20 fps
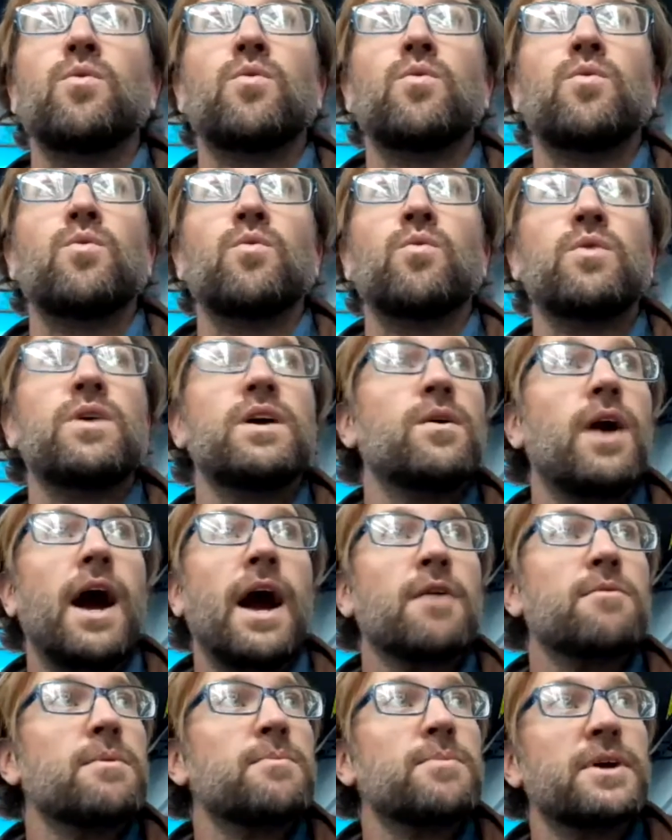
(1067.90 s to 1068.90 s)
I
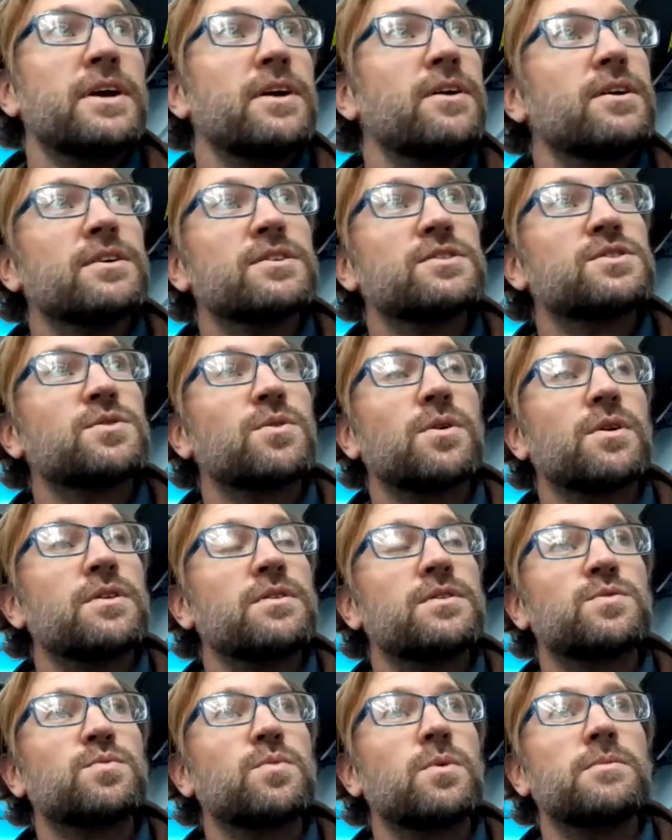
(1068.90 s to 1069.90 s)
remember hearing a story.
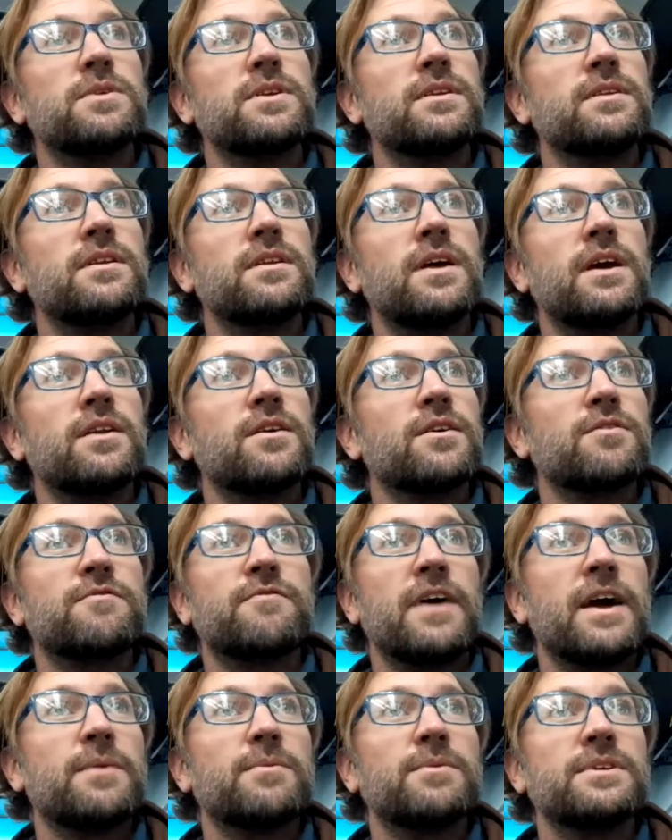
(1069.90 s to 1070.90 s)
This woman and her
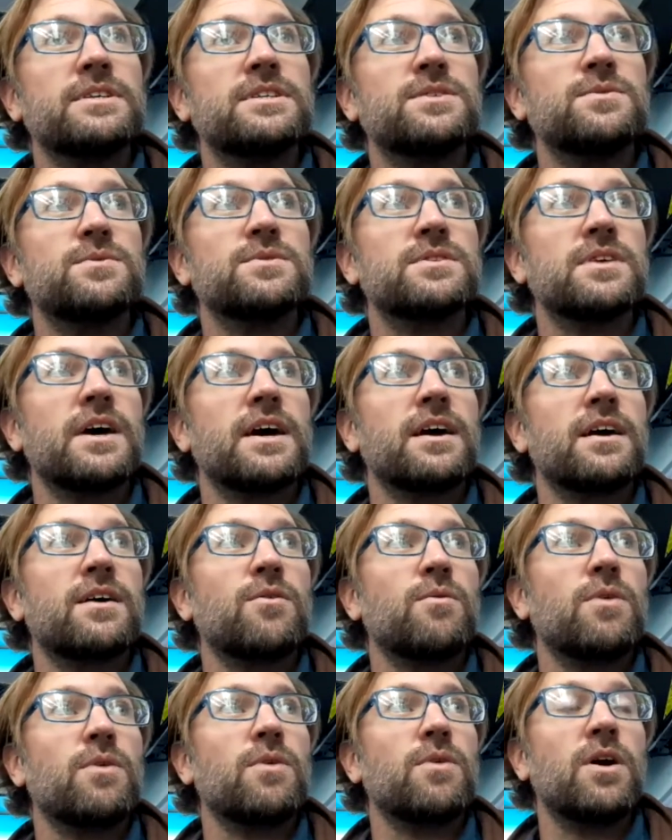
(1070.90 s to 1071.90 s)
family, she was like,
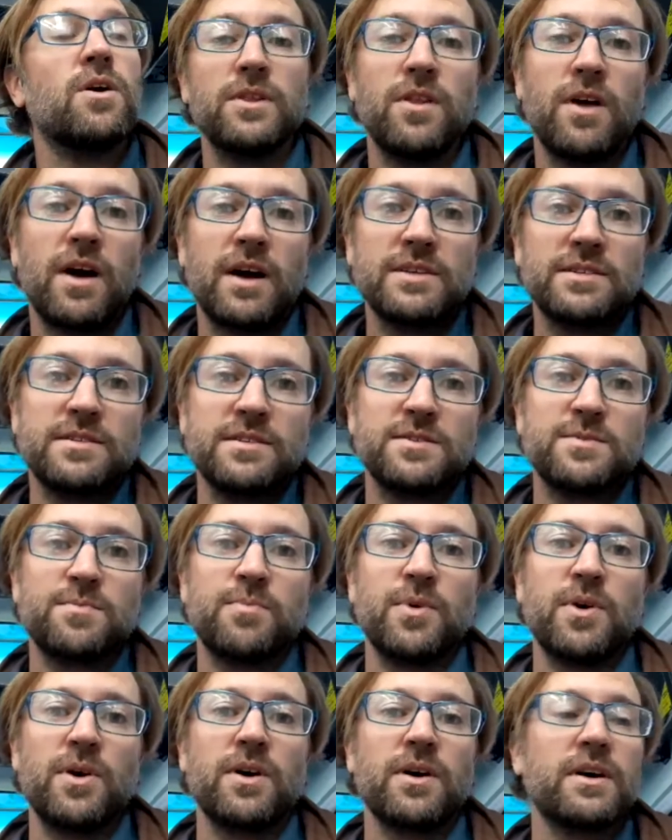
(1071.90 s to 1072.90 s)
well, we lost this
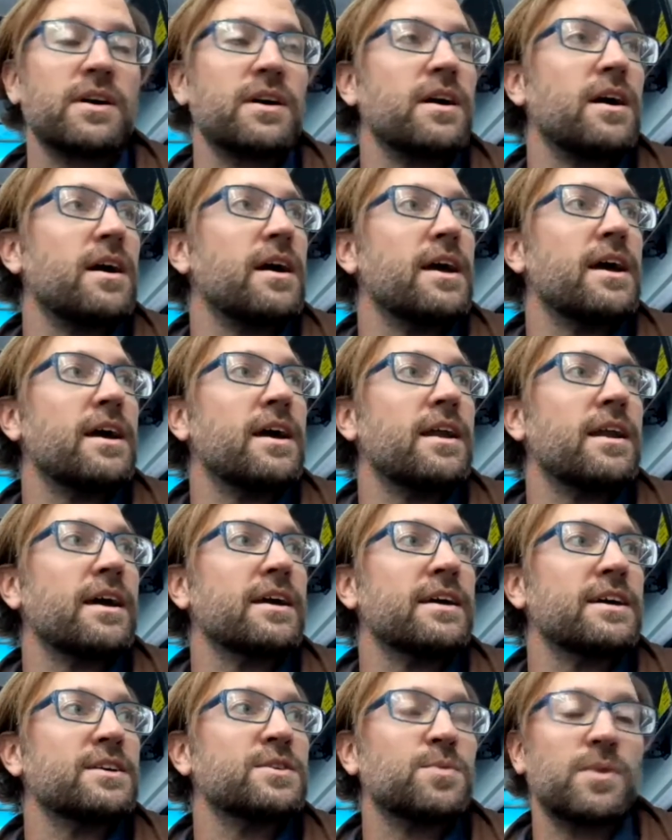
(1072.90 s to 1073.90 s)
book, and I
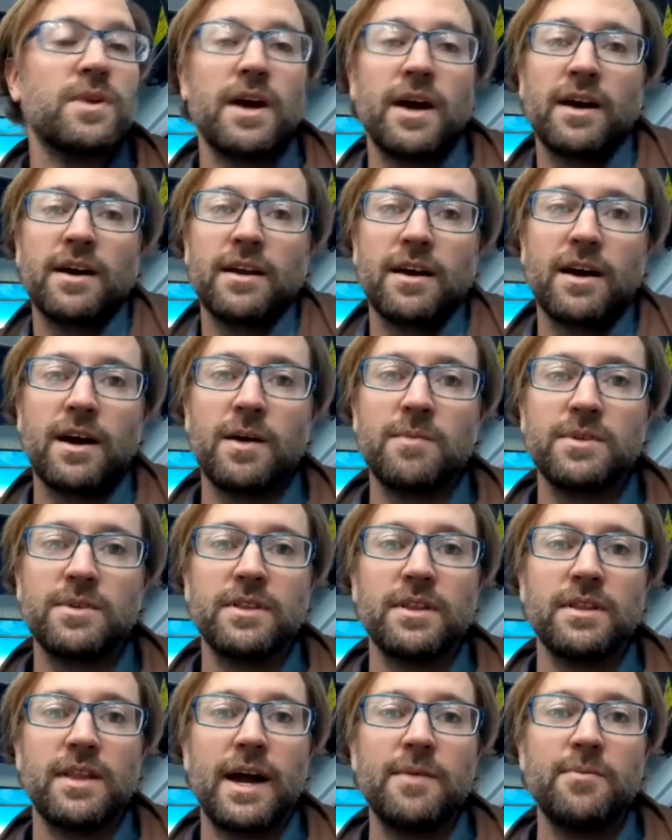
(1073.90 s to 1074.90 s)
guess we're not going to come to the
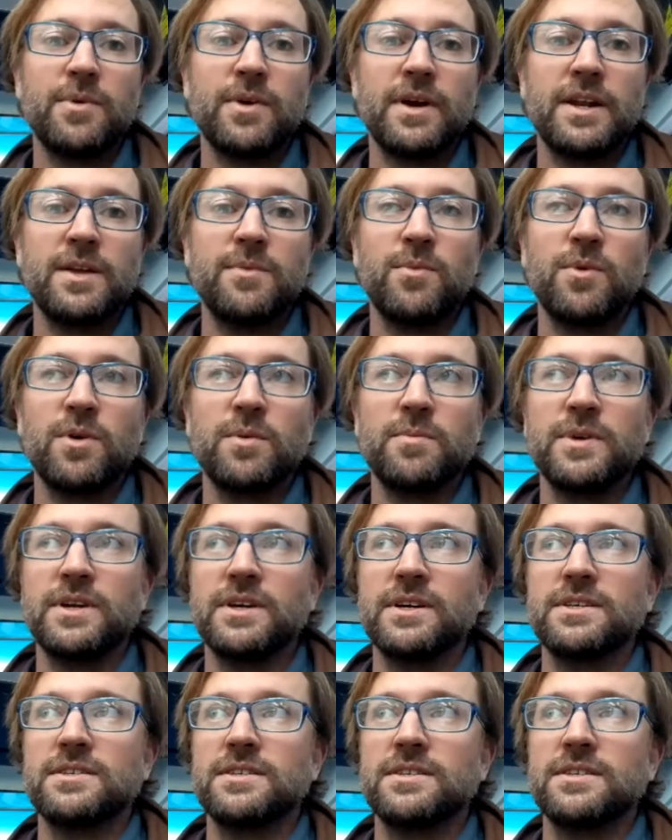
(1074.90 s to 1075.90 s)
library anymore
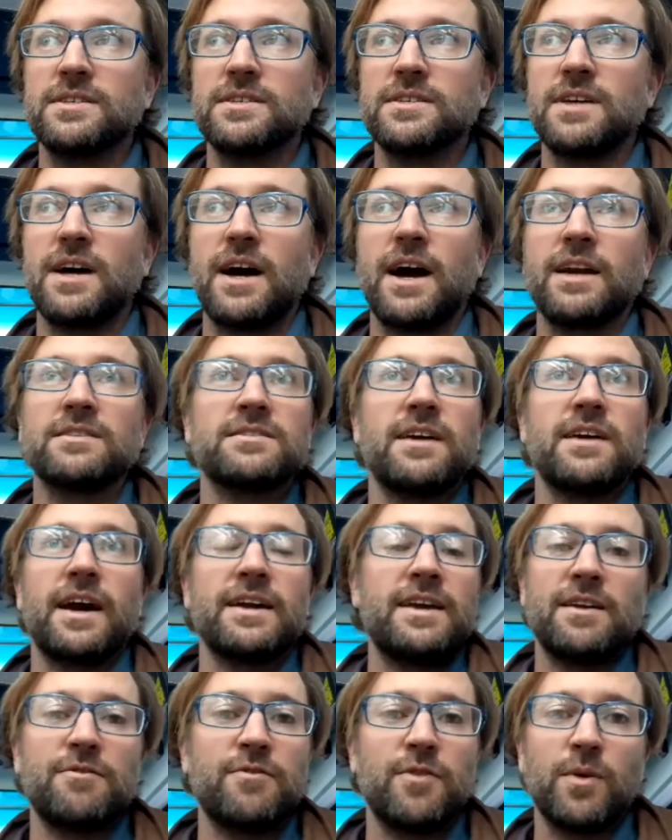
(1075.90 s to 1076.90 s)
because honestly, I can't
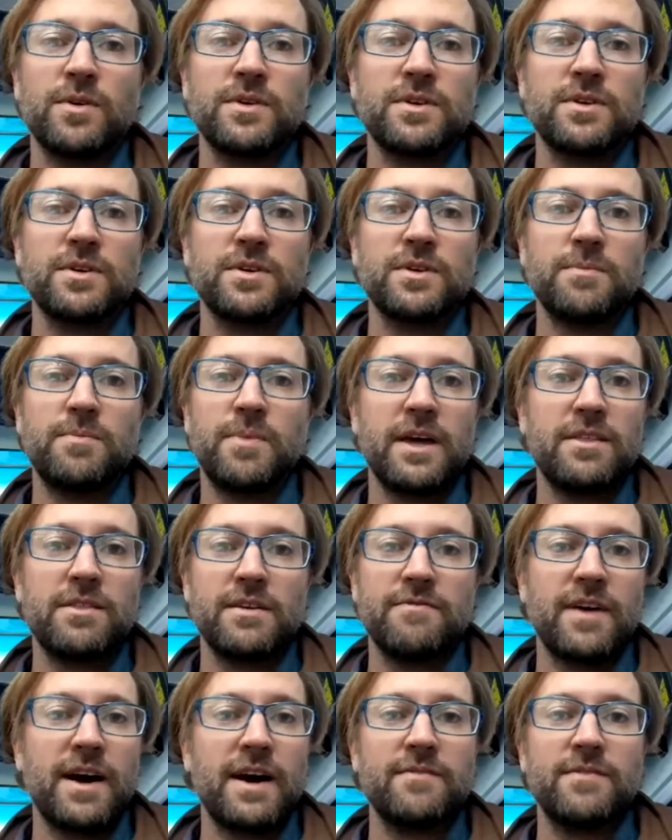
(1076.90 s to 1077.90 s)
afford to pay
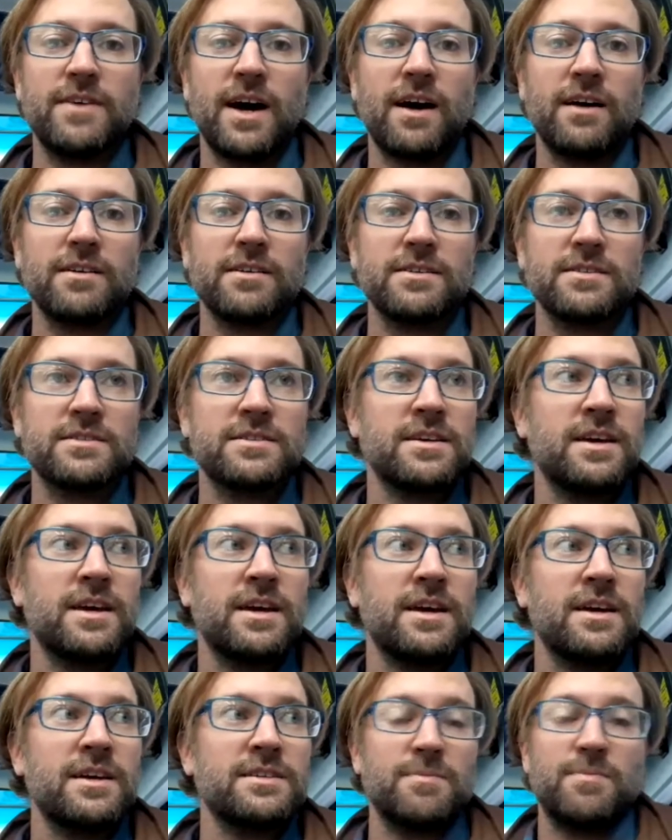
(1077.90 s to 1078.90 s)
$35
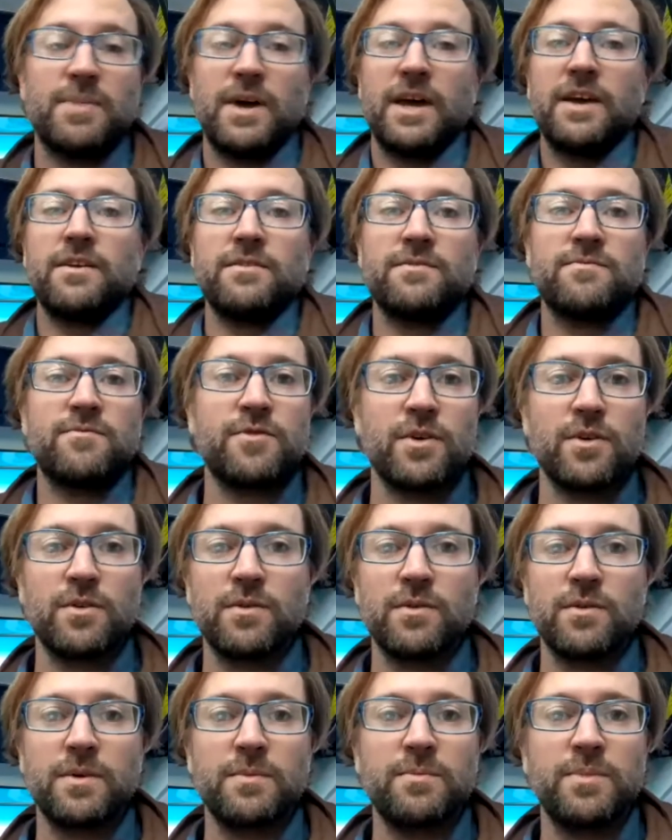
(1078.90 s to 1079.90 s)
to pay for a
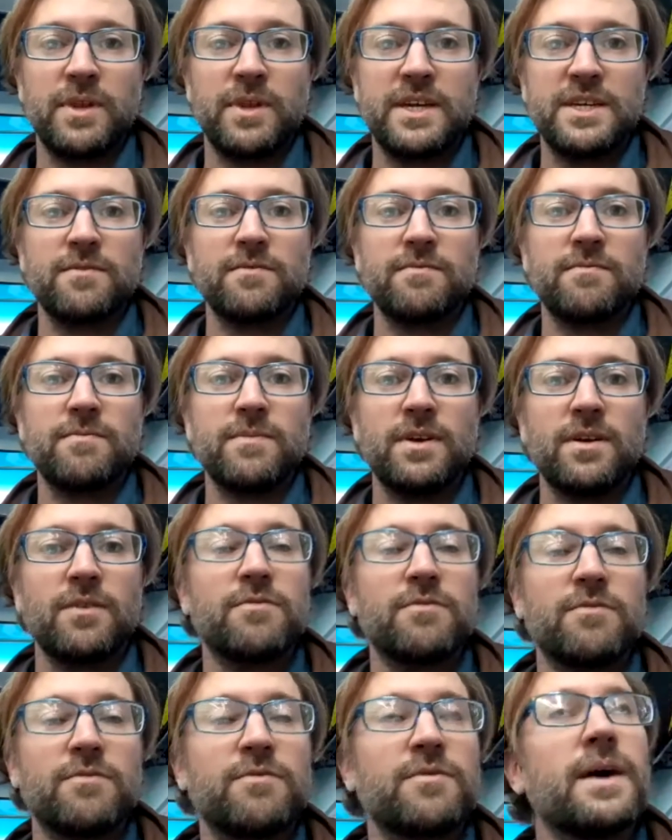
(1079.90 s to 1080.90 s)
replacement,
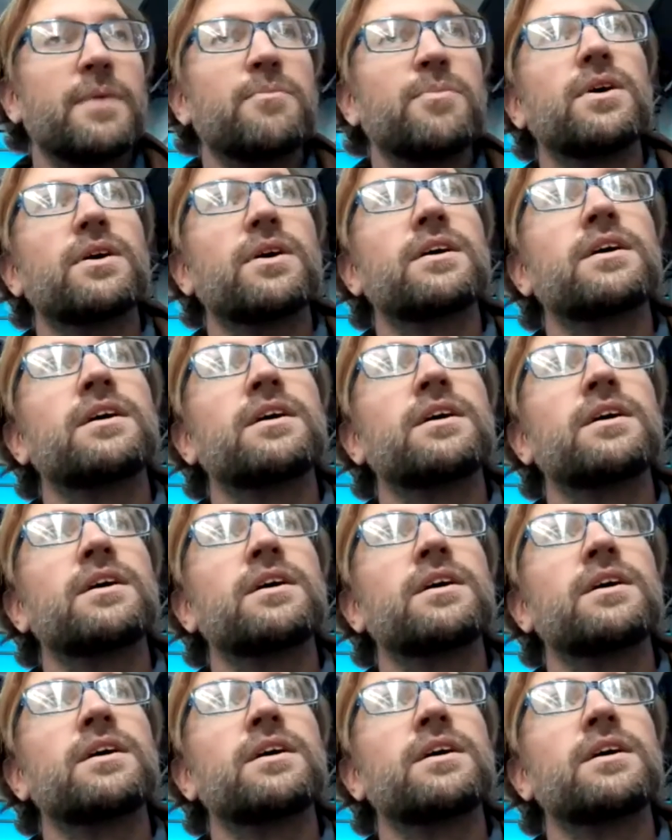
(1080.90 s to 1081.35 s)
for that book.